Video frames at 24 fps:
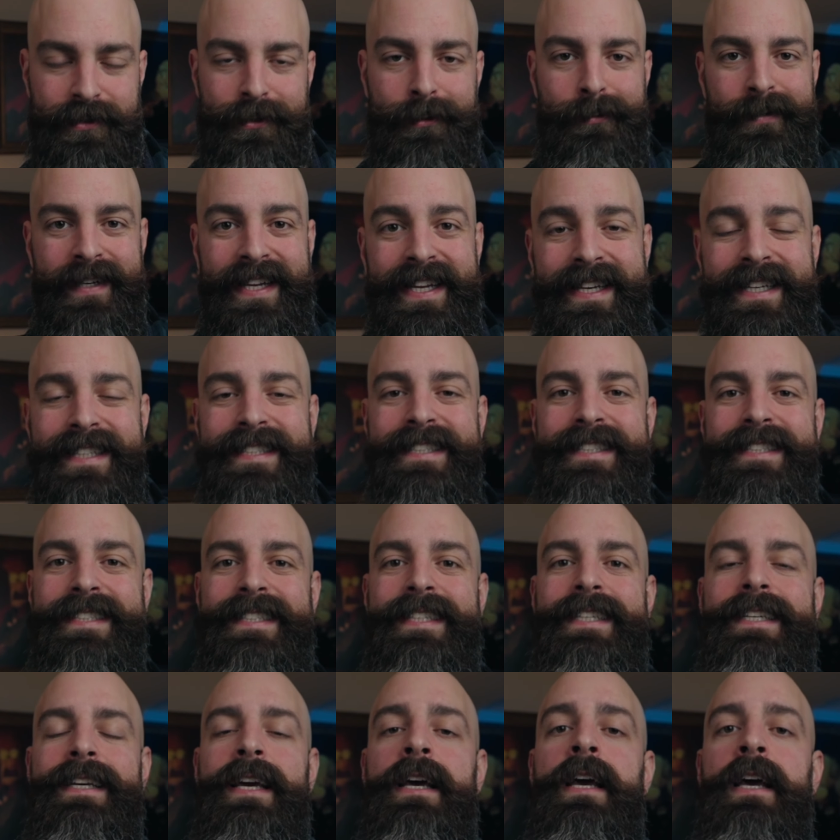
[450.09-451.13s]
You need to
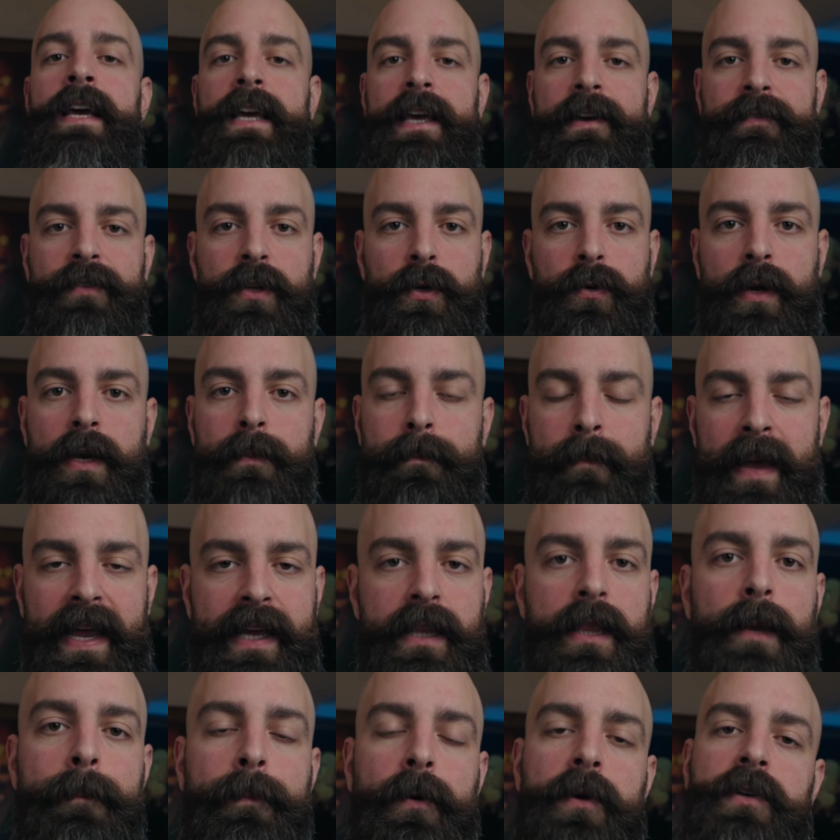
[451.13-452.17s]
see if you can
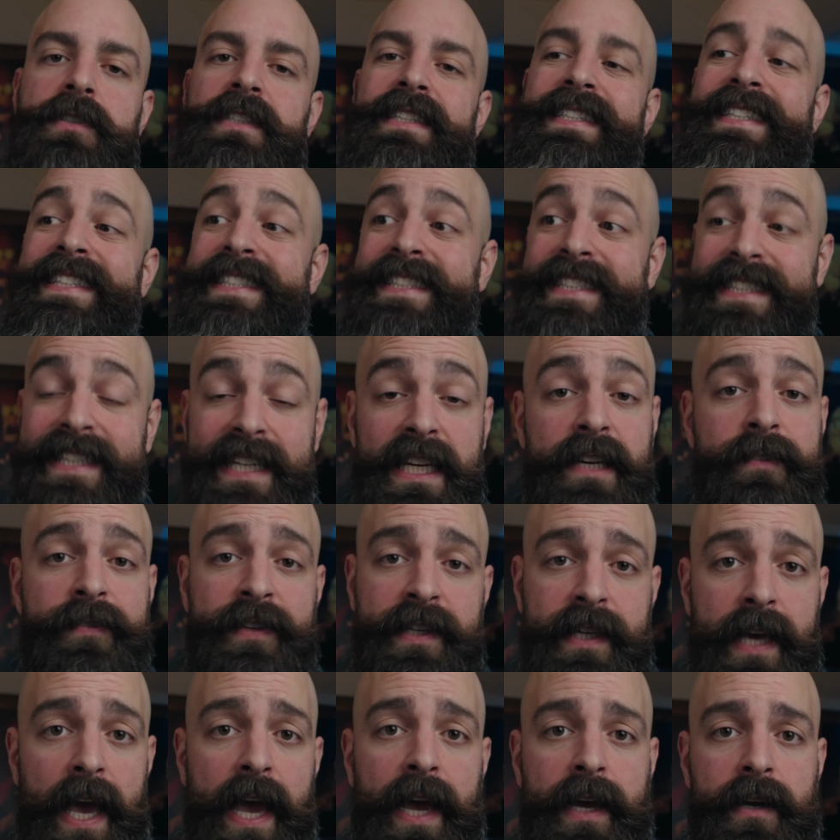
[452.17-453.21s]
make the person
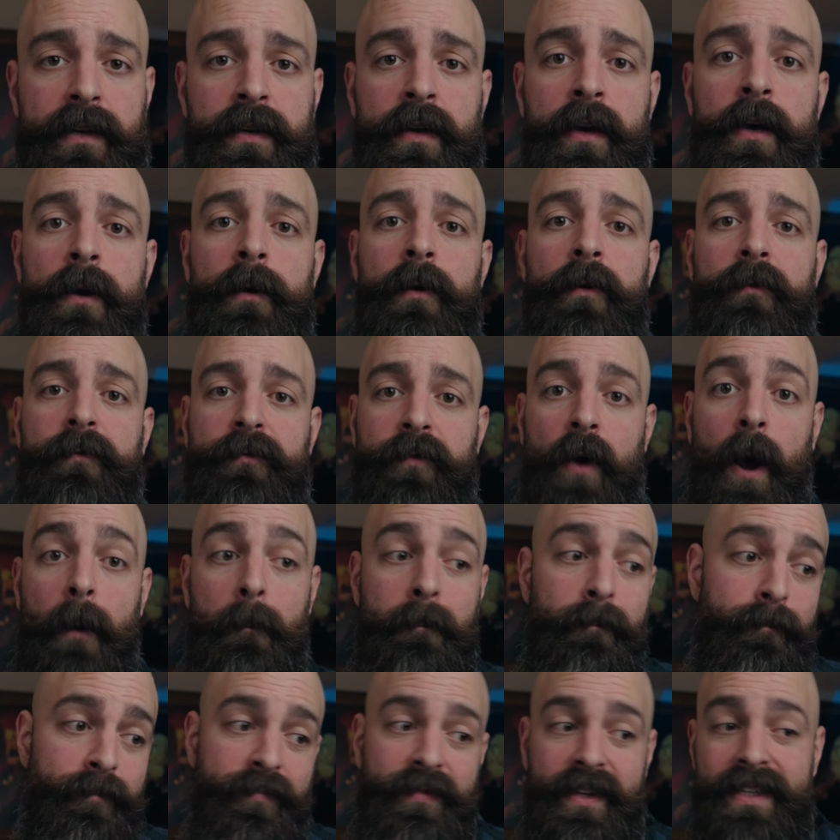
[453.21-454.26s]
deviate
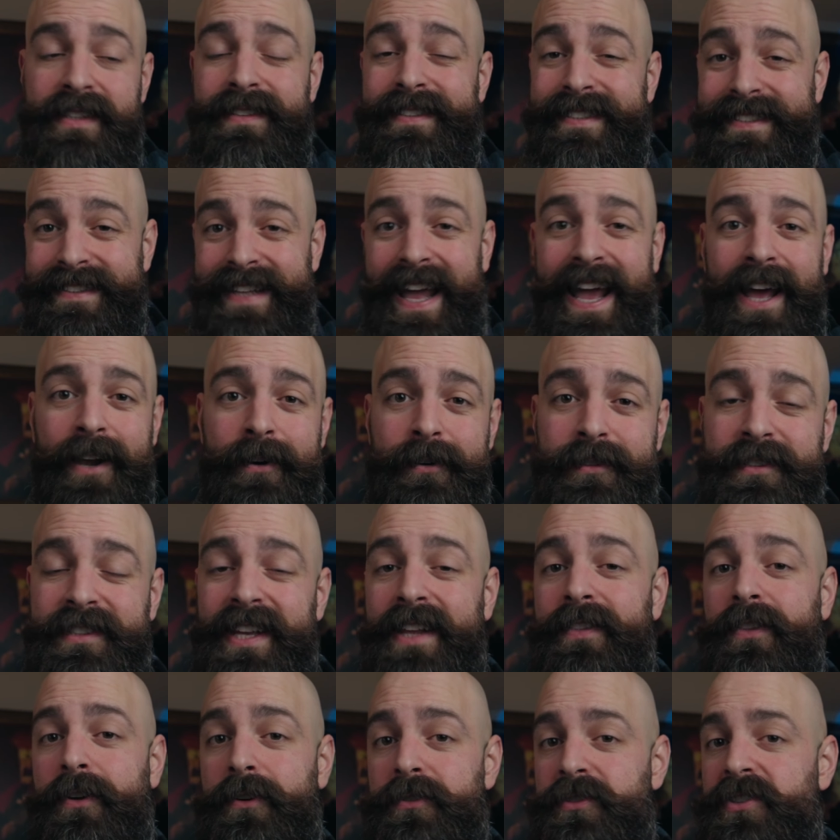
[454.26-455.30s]
from the standards
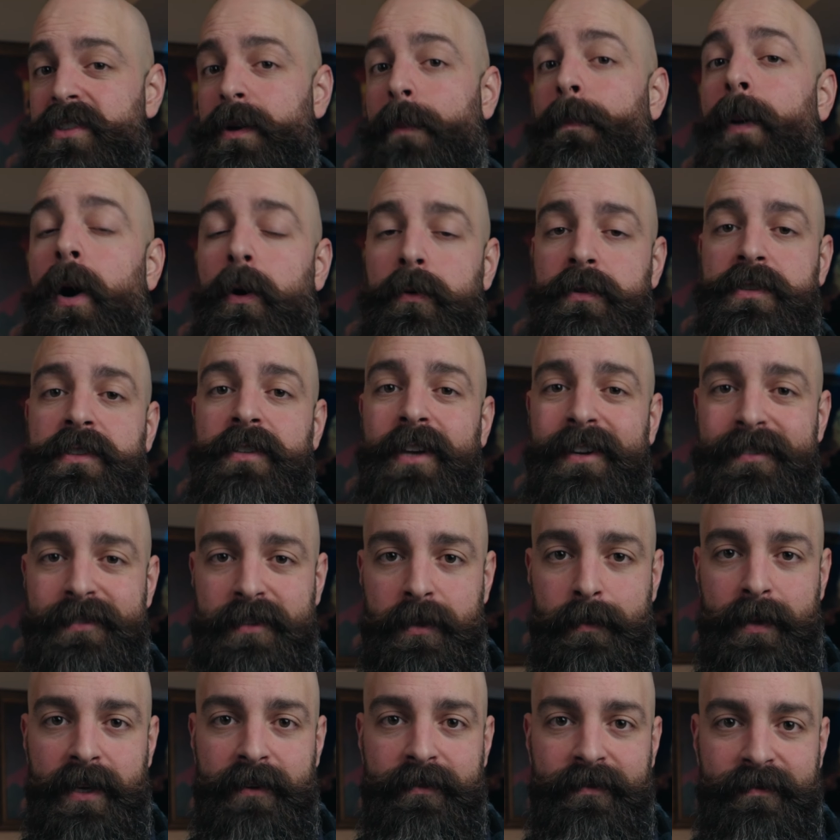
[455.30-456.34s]
that they're supposed to
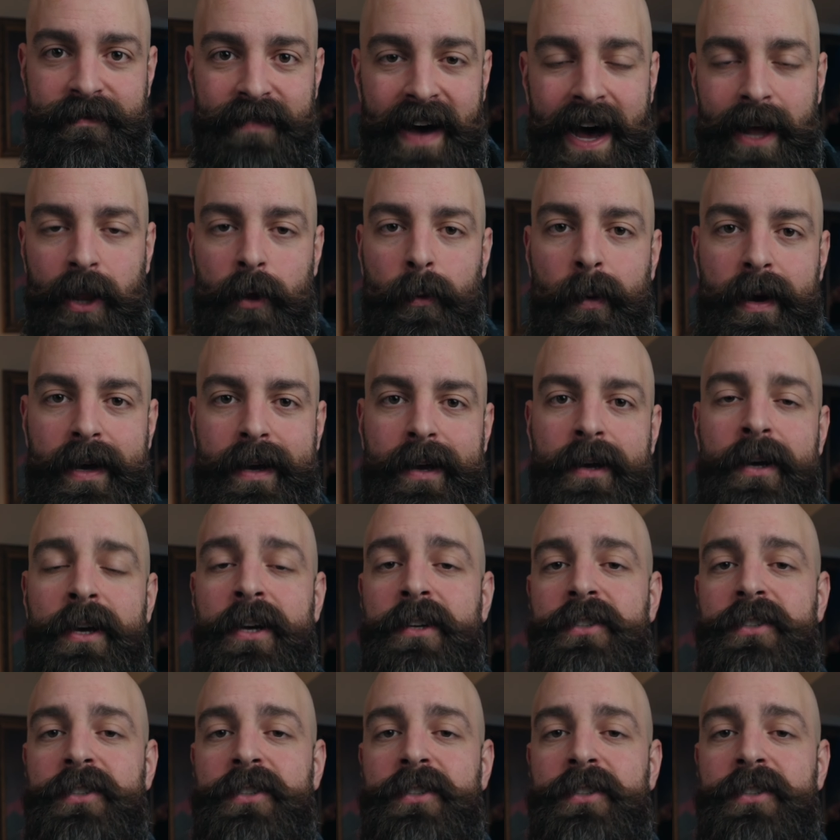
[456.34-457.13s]
be following.